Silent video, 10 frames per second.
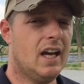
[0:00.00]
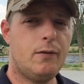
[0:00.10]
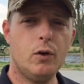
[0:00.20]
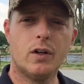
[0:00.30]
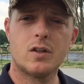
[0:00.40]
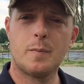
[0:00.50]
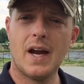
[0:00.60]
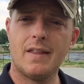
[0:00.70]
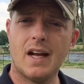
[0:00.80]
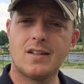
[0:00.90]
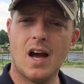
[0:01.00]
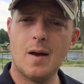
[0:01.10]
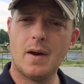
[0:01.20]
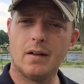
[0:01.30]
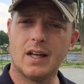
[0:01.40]
If you can span that
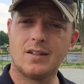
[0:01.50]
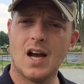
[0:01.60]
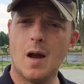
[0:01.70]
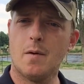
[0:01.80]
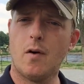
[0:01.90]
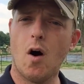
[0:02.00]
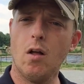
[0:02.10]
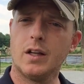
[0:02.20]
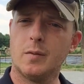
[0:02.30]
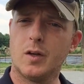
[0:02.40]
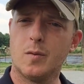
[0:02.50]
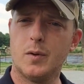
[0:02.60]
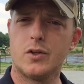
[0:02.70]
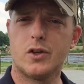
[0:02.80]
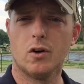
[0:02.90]
time out, that time of hauling them to the
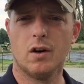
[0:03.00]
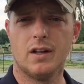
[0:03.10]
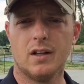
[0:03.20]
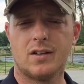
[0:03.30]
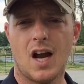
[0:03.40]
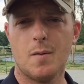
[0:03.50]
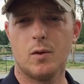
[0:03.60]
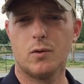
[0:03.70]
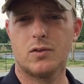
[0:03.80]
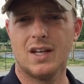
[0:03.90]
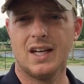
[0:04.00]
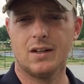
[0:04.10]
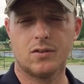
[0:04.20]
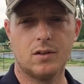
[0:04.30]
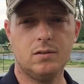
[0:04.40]
butcher and the time of those things